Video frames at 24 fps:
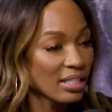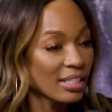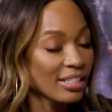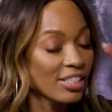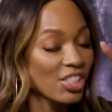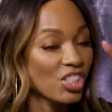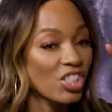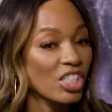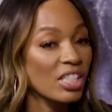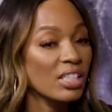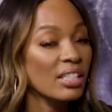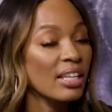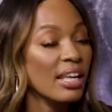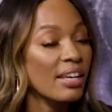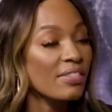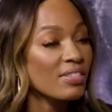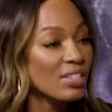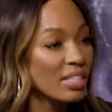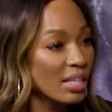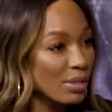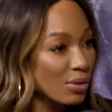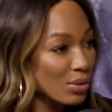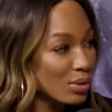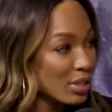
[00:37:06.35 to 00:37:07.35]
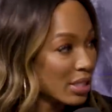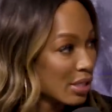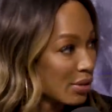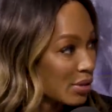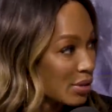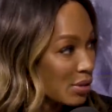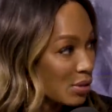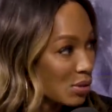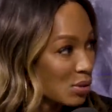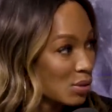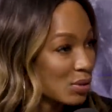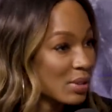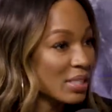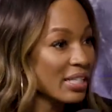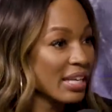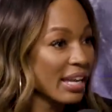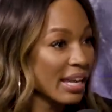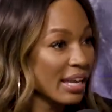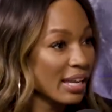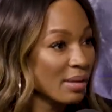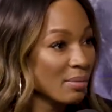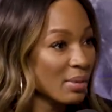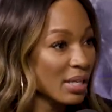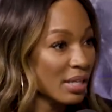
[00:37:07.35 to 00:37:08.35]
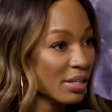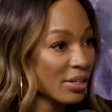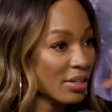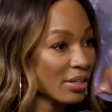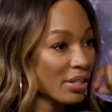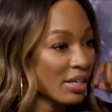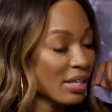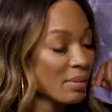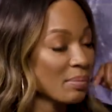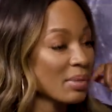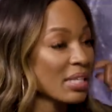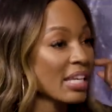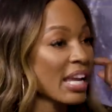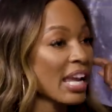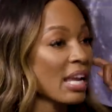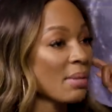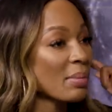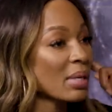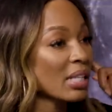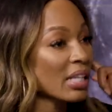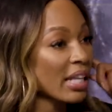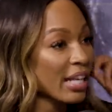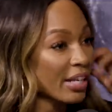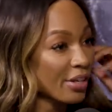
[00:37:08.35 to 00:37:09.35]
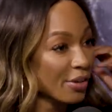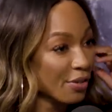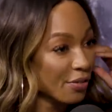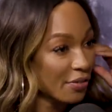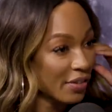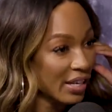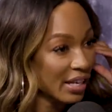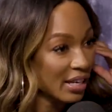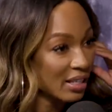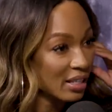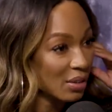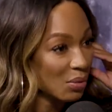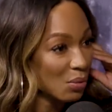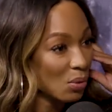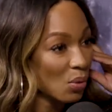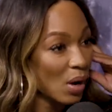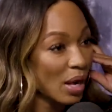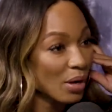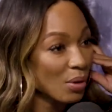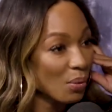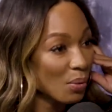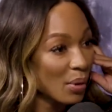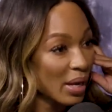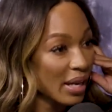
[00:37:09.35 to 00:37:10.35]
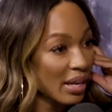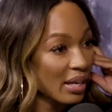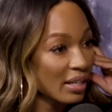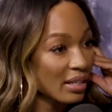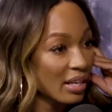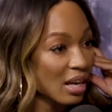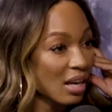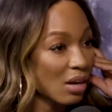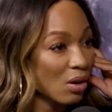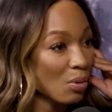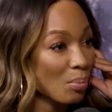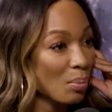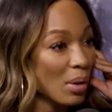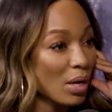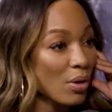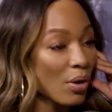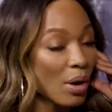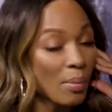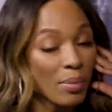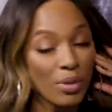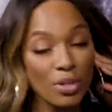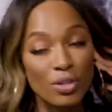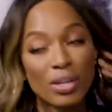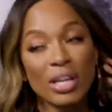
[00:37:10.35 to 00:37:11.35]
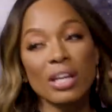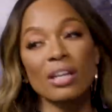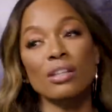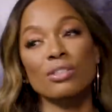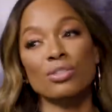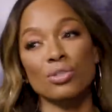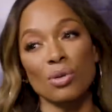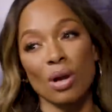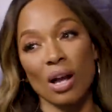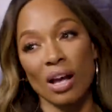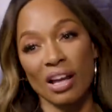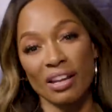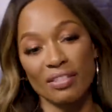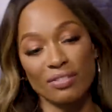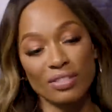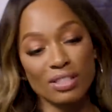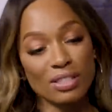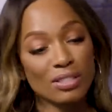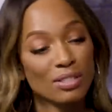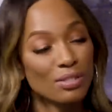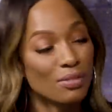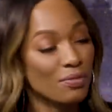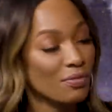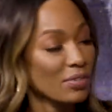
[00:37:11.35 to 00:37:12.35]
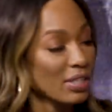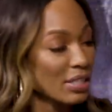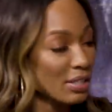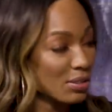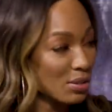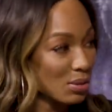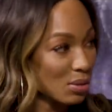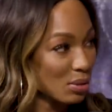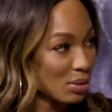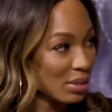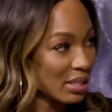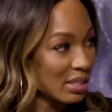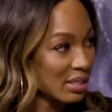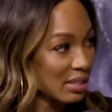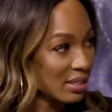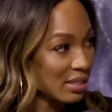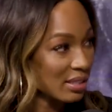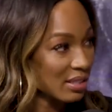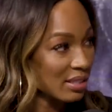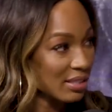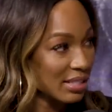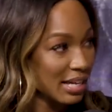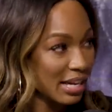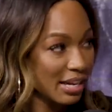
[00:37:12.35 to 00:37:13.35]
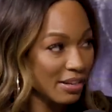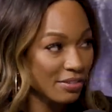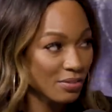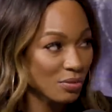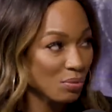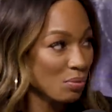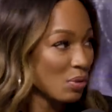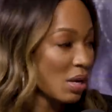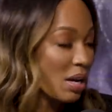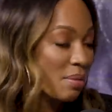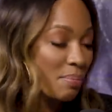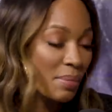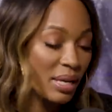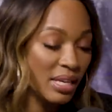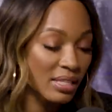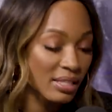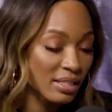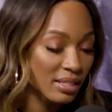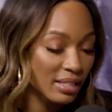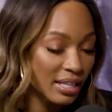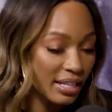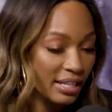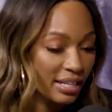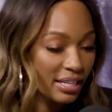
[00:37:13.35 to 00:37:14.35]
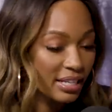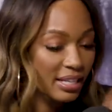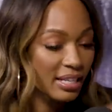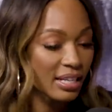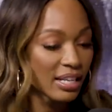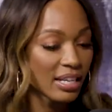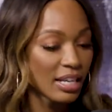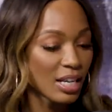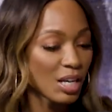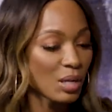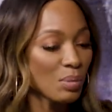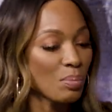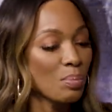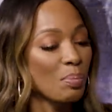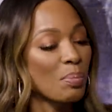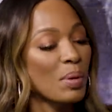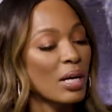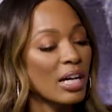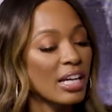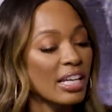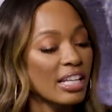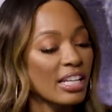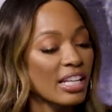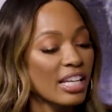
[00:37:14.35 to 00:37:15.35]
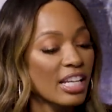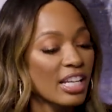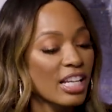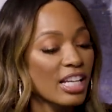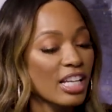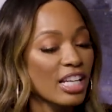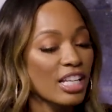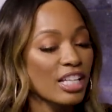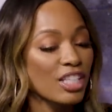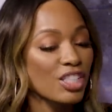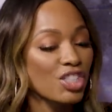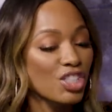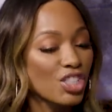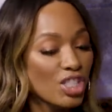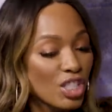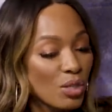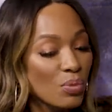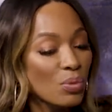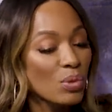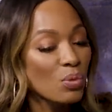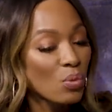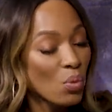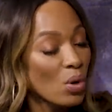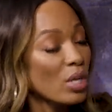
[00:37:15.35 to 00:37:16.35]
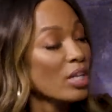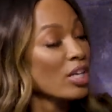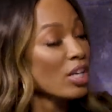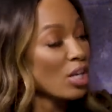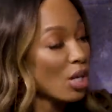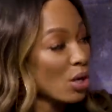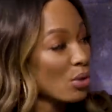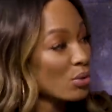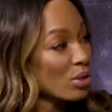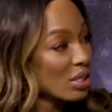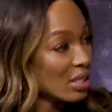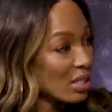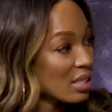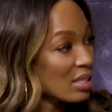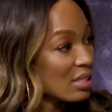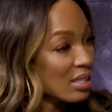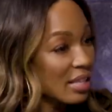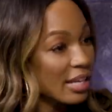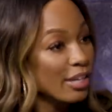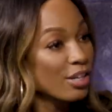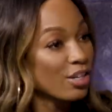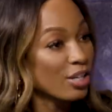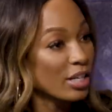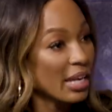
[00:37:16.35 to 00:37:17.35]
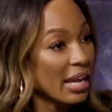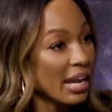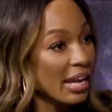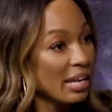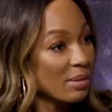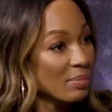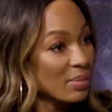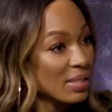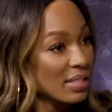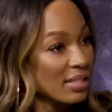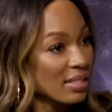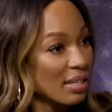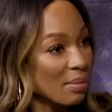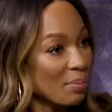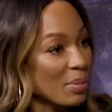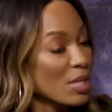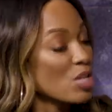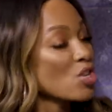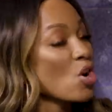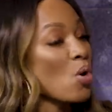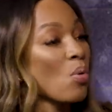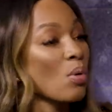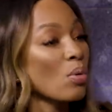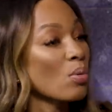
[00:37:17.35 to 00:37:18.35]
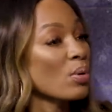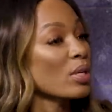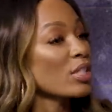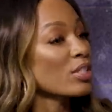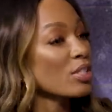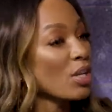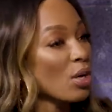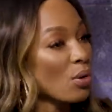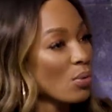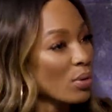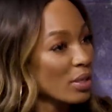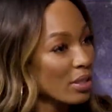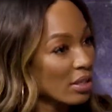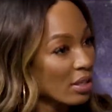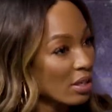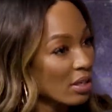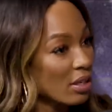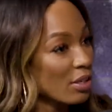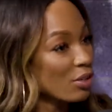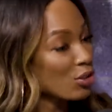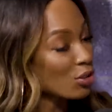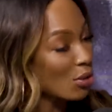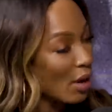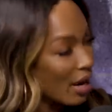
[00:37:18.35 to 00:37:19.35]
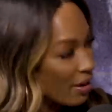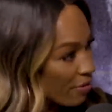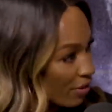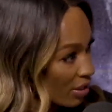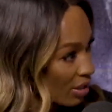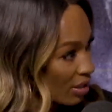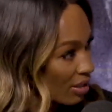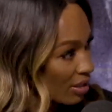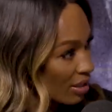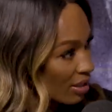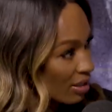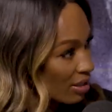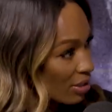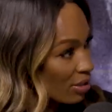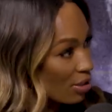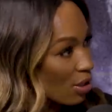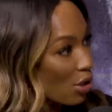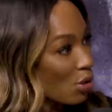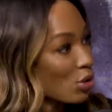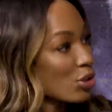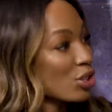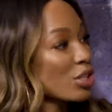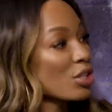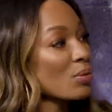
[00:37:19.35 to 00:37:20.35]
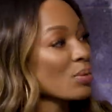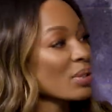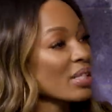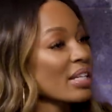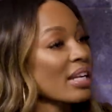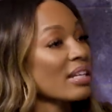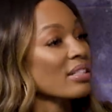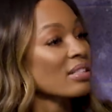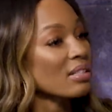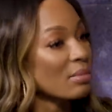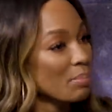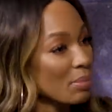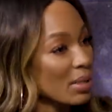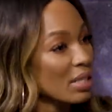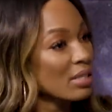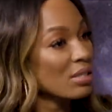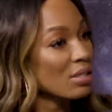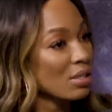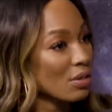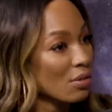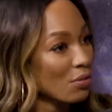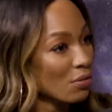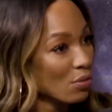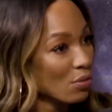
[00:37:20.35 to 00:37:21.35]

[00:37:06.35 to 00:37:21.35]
she left secretary school and came here and became a Laker fan right away. Mm. Now, my grandmother can't drive. This is a funny story. Still alive, amazing lady. But she would want to go to these Laker games, but no one wanted to go with her or drive her. So she would catch the bus to the